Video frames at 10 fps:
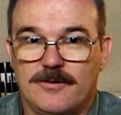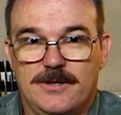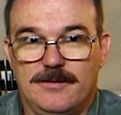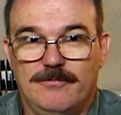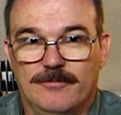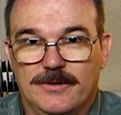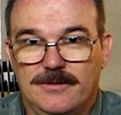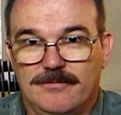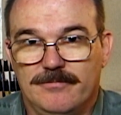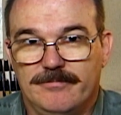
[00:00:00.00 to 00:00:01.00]
He would
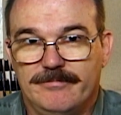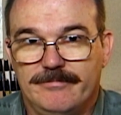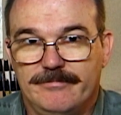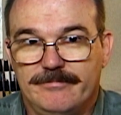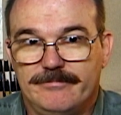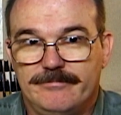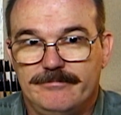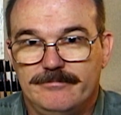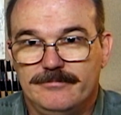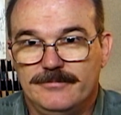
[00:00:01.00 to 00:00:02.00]

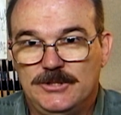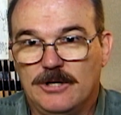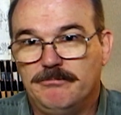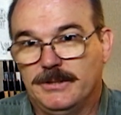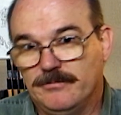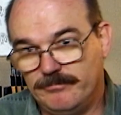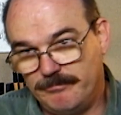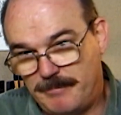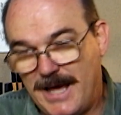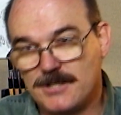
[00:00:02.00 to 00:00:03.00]
jump and
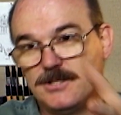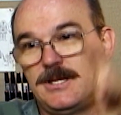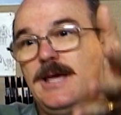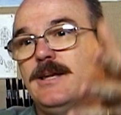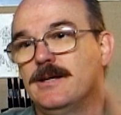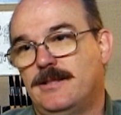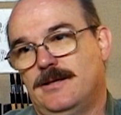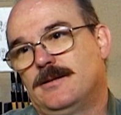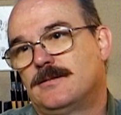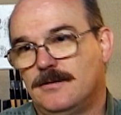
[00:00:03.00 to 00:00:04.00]
bash his head into things.